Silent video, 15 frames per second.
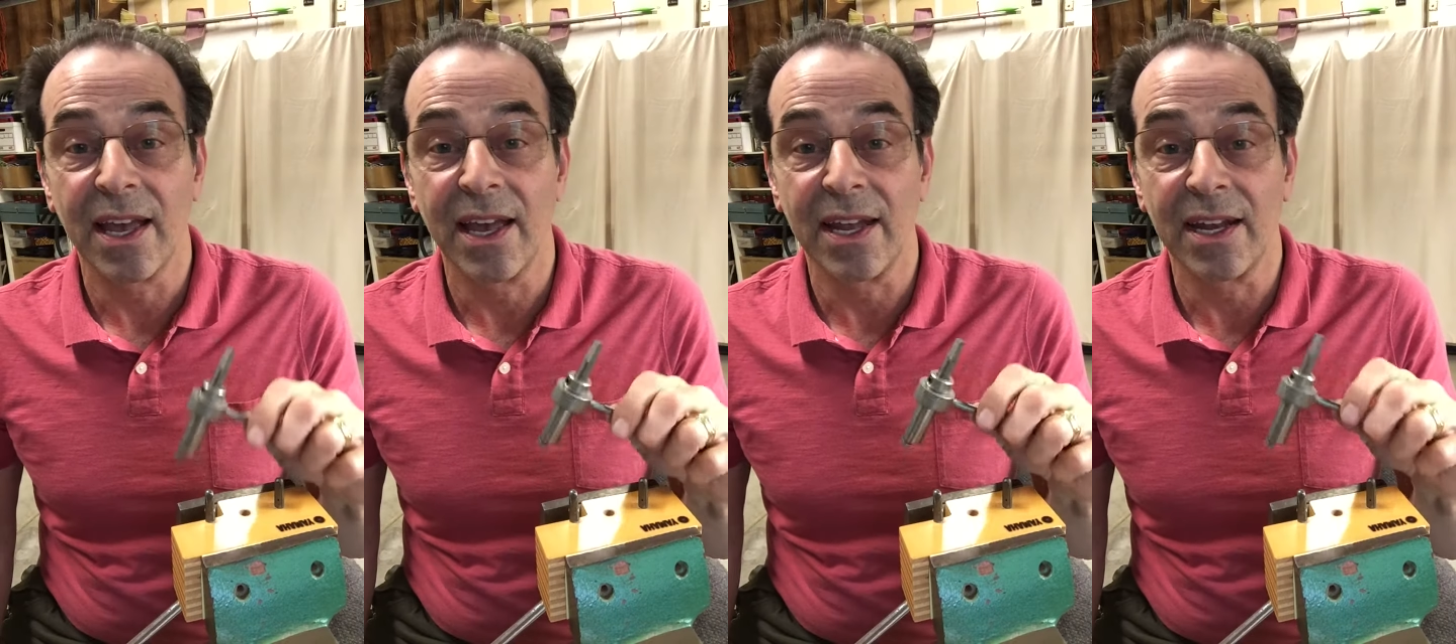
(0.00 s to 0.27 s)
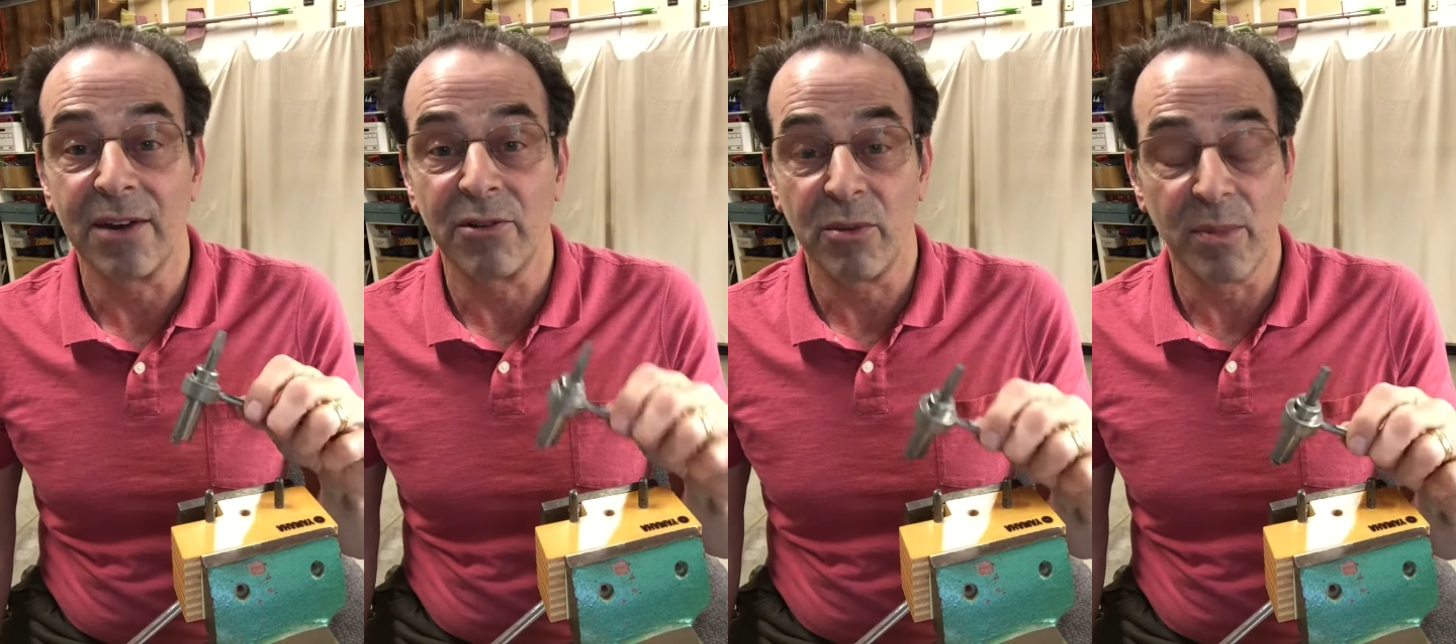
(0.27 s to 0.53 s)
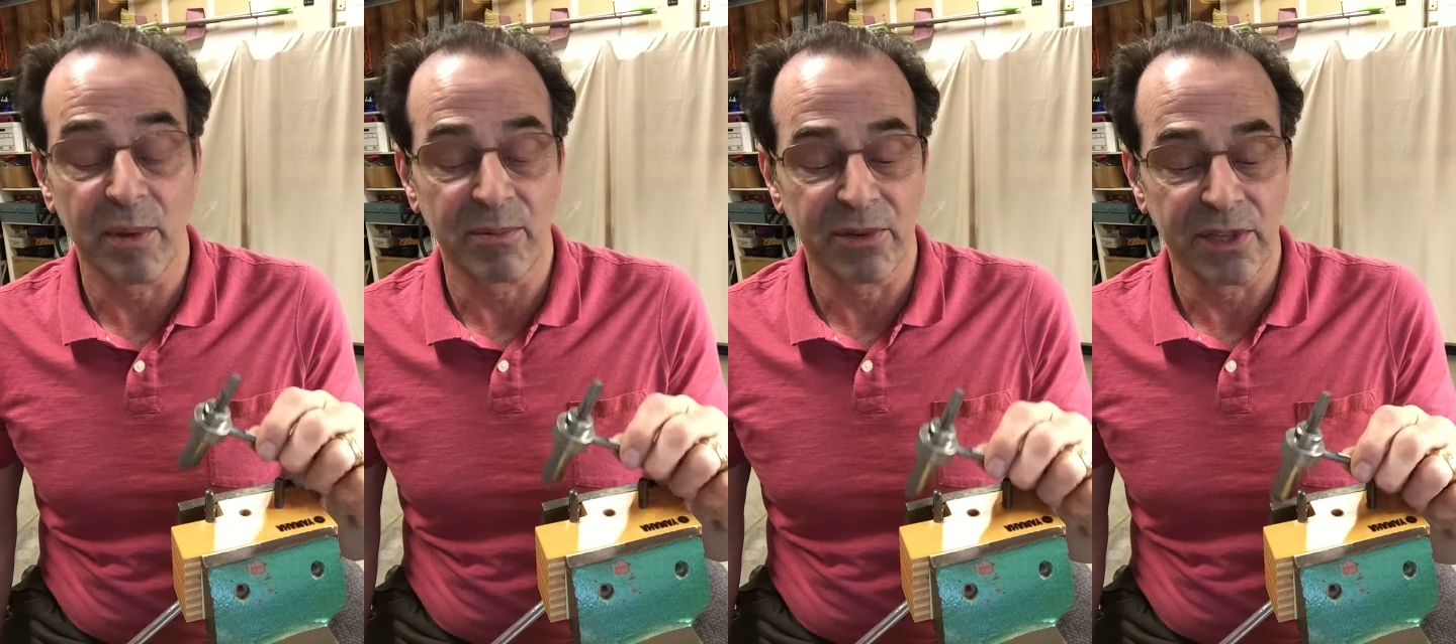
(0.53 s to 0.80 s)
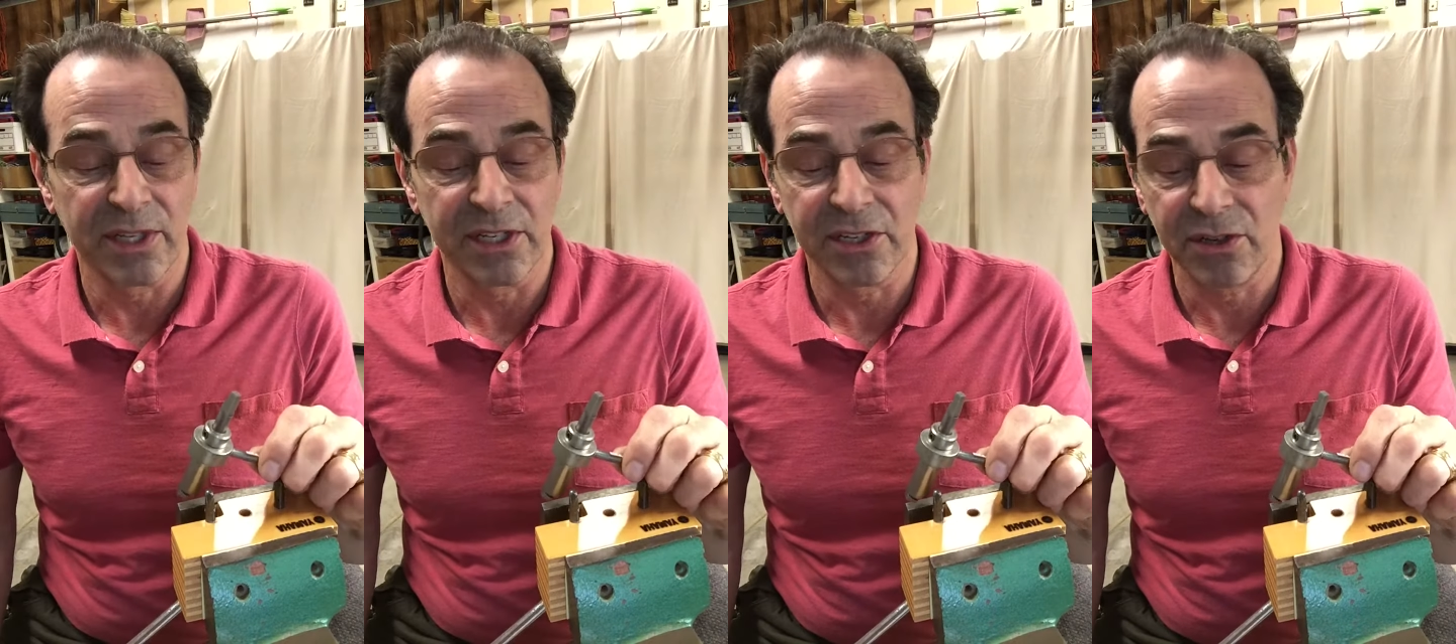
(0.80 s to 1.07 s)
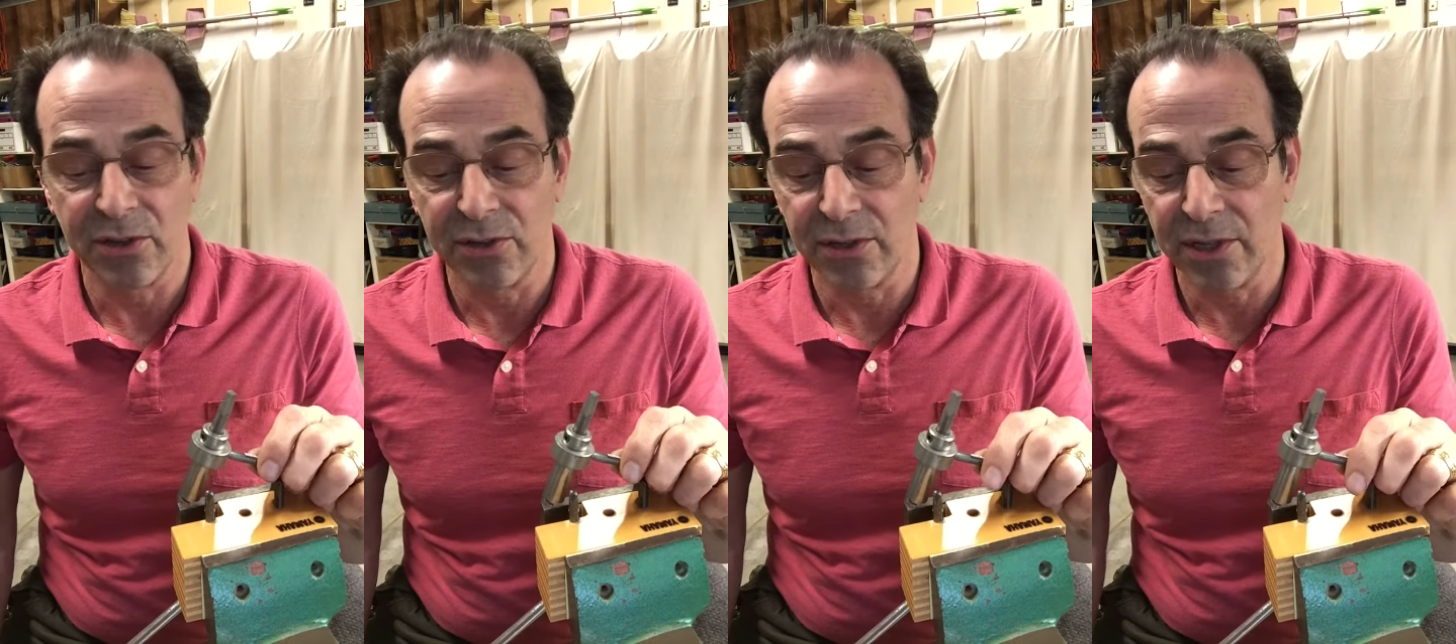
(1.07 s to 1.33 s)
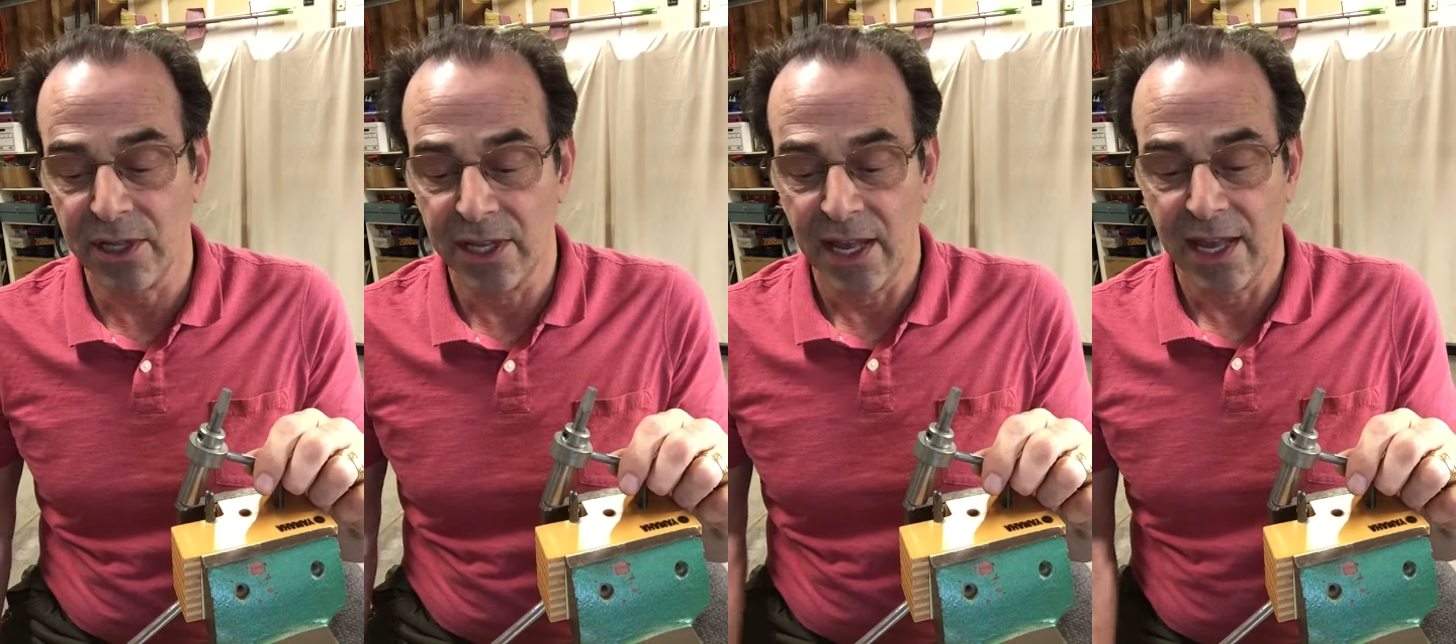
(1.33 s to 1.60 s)
and I remembered this
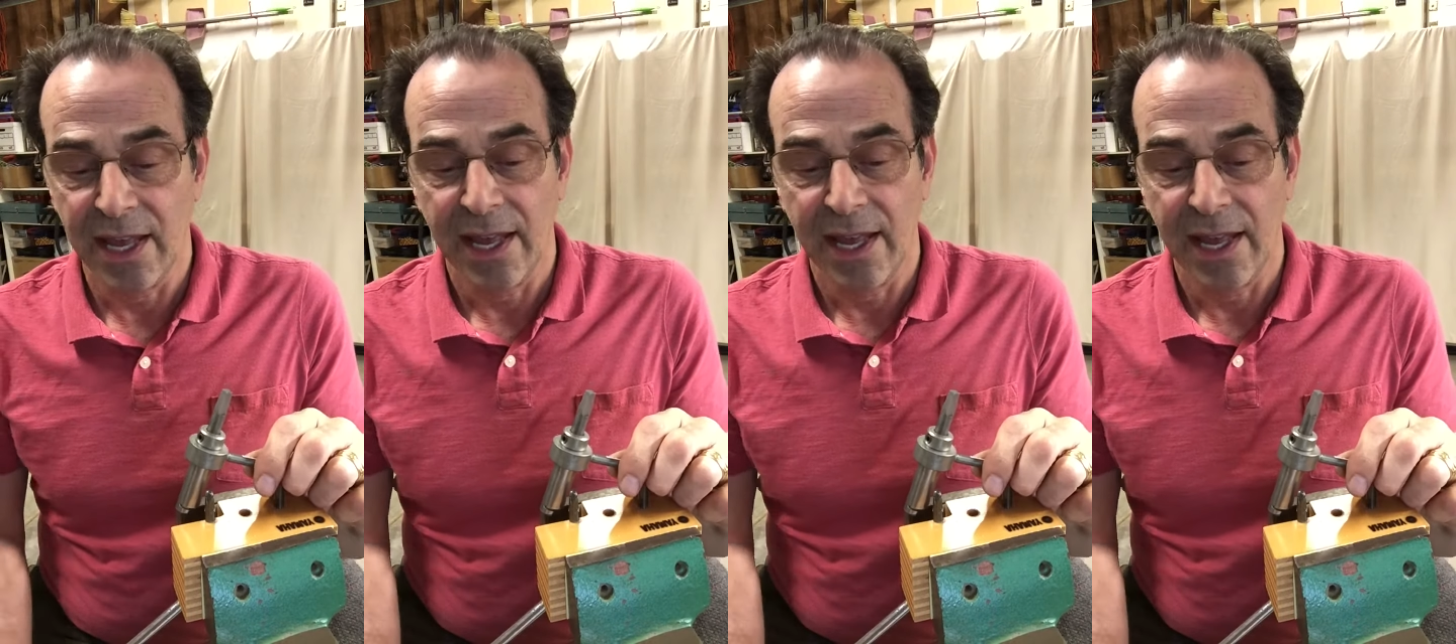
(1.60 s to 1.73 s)
tool